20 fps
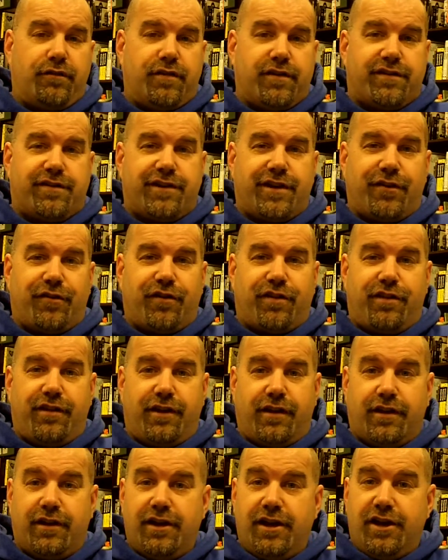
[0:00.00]
of us and
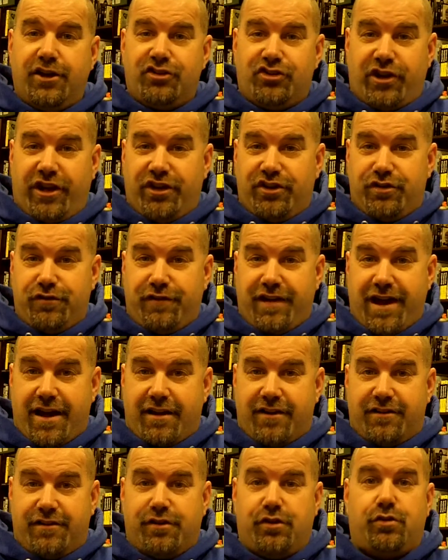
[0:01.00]
everything. Change of
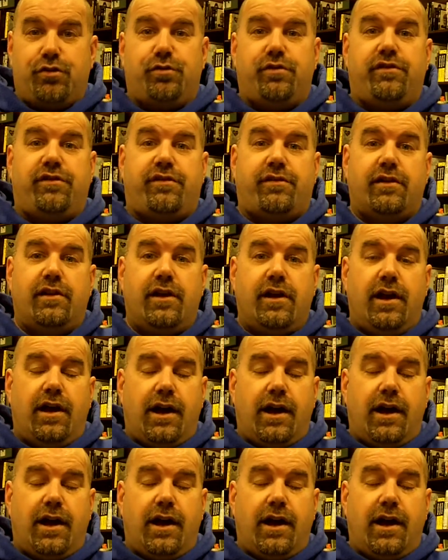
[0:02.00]
attitudes.